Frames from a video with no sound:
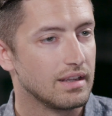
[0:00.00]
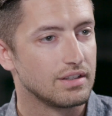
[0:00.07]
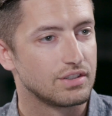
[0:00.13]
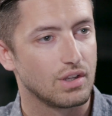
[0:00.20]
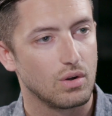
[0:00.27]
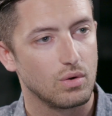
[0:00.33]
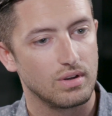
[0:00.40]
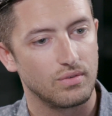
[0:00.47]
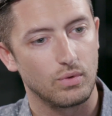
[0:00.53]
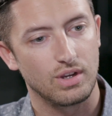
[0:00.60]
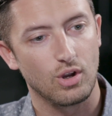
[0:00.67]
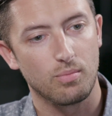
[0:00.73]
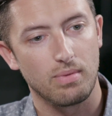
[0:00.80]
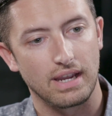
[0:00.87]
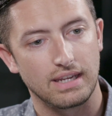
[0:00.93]
So if we
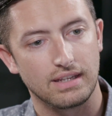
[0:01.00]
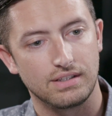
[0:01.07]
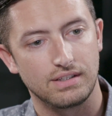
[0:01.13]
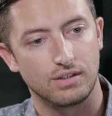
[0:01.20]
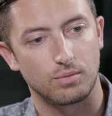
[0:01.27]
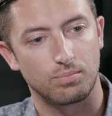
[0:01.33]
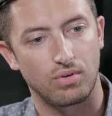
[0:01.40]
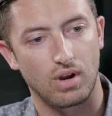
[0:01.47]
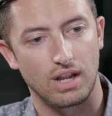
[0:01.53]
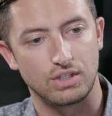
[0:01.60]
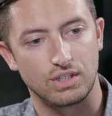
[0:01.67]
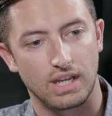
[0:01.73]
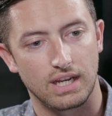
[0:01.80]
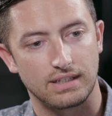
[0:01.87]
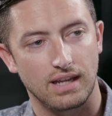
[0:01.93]
go back into your
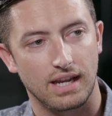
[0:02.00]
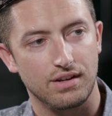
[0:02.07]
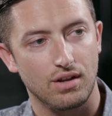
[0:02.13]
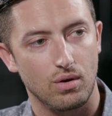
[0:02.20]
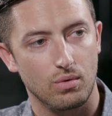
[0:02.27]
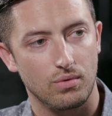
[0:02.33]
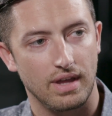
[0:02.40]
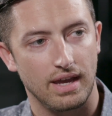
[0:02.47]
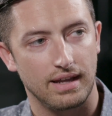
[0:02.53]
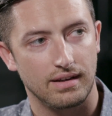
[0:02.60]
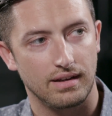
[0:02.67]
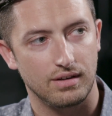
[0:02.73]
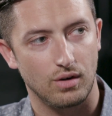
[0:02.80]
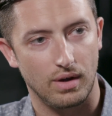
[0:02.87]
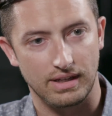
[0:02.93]
project, I know that
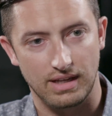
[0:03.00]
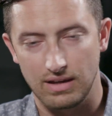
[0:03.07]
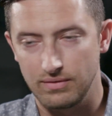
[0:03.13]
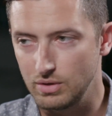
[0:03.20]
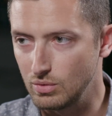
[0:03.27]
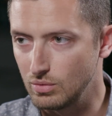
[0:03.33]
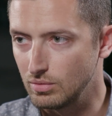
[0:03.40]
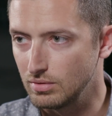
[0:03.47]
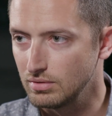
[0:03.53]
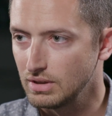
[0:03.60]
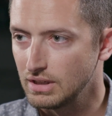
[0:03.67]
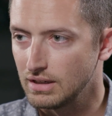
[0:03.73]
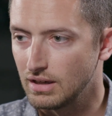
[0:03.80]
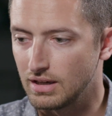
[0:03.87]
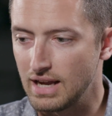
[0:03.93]
I gave you
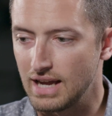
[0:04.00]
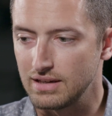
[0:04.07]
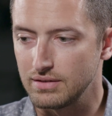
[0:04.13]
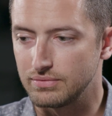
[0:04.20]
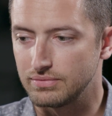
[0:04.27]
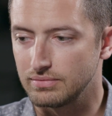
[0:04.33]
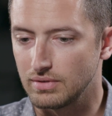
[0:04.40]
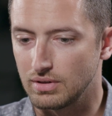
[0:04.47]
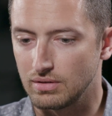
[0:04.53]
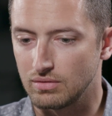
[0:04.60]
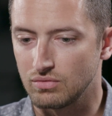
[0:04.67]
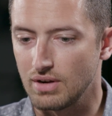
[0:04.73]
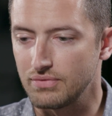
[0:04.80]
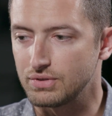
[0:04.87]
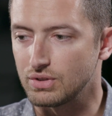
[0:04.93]
kind of
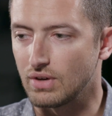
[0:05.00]
rough